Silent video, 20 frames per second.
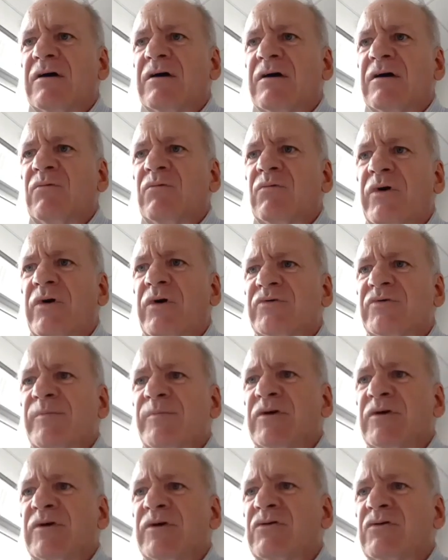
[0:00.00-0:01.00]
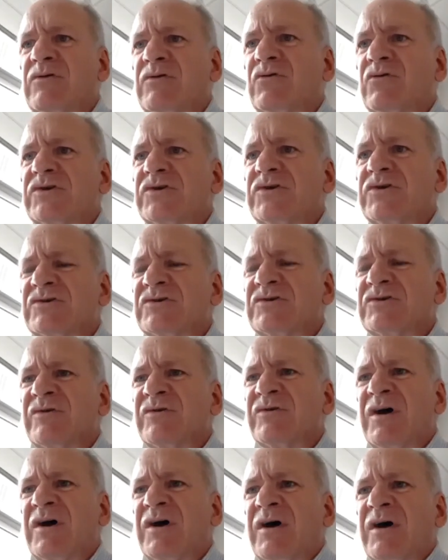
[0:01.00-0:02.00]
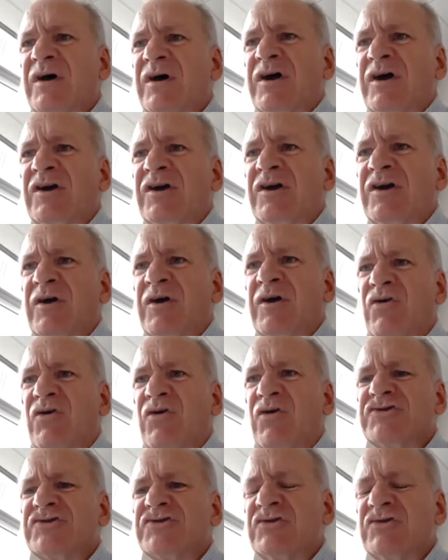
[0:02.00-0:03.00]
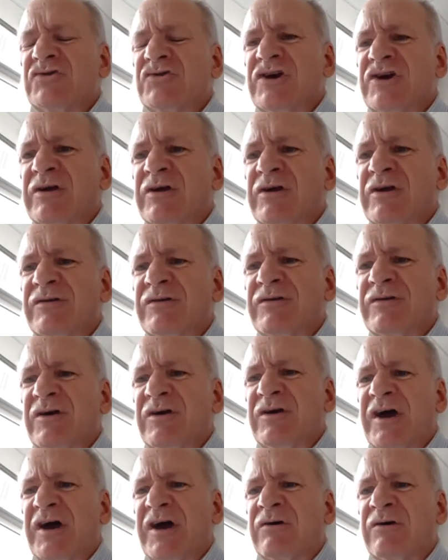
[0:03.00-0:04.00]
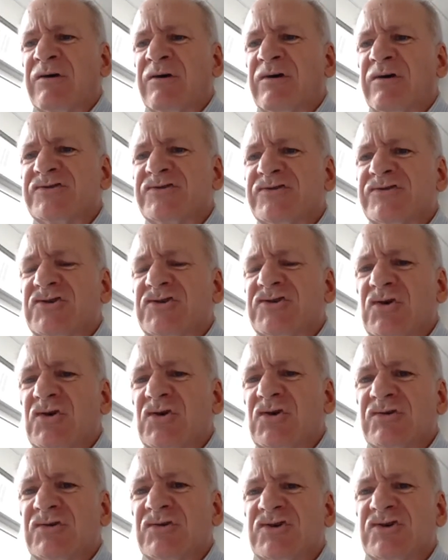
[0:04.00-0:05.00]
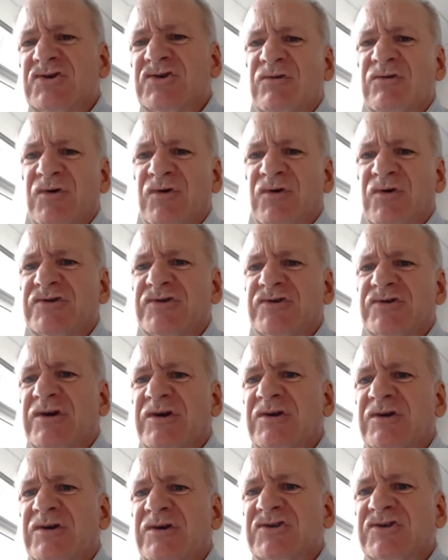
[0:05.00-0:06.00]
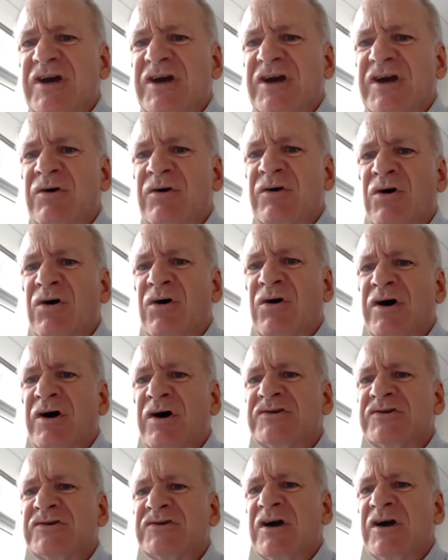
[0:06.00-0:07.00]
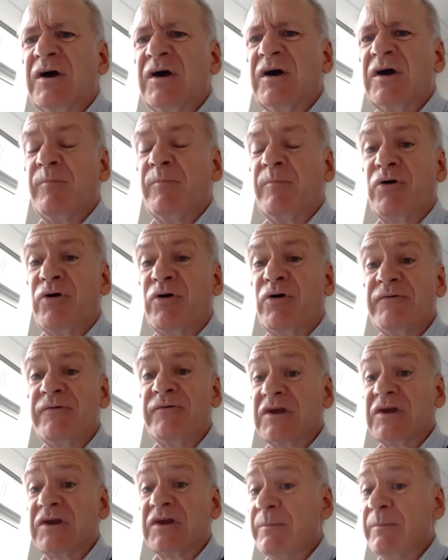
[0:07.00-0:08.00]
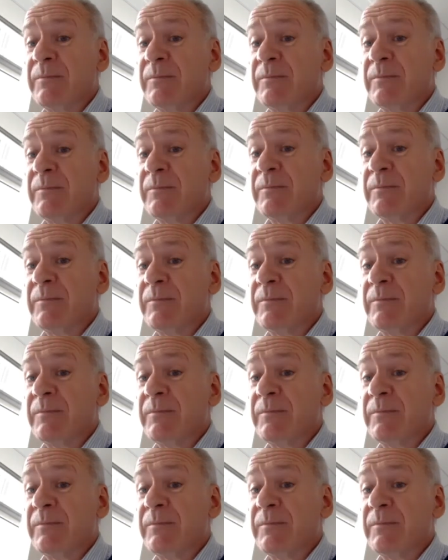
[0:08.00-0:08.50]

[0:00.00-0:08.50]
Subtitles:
well, those are both good questions. Across New Zealand, in our institutions, universities, CRIs, private companies,